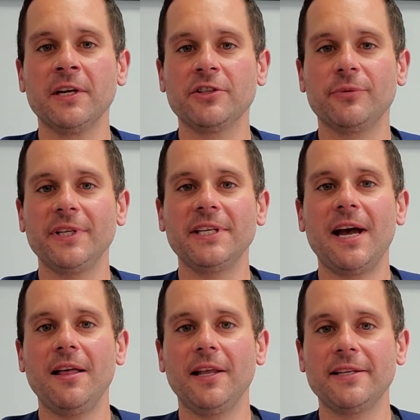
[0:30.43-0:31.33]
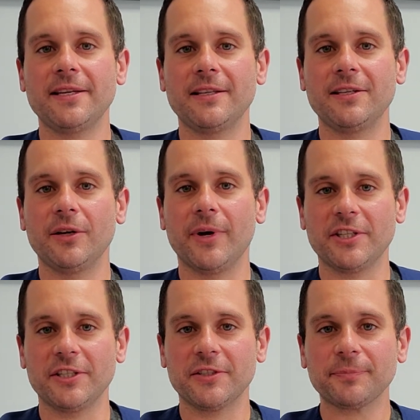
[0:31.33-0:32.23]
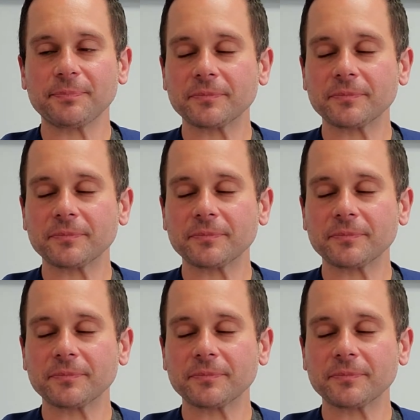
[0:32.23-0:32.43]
So with that, let's get to the questions.